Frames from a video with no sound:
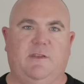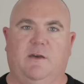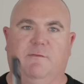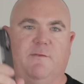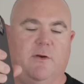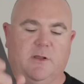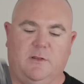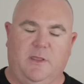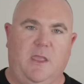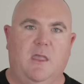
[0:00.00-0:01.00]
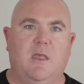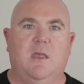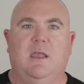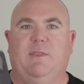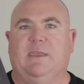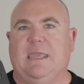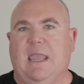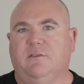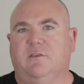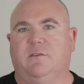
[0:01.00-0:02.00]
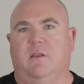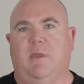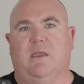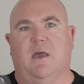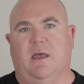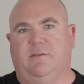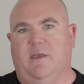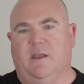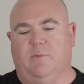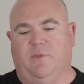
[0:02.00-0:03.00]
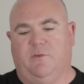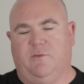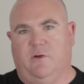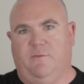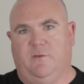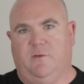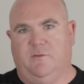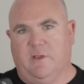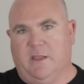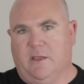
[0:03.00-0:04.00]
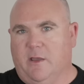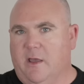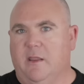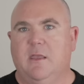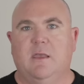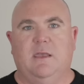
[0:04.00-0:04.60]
down vertically, the case is going to make contact with the surface you're setting it on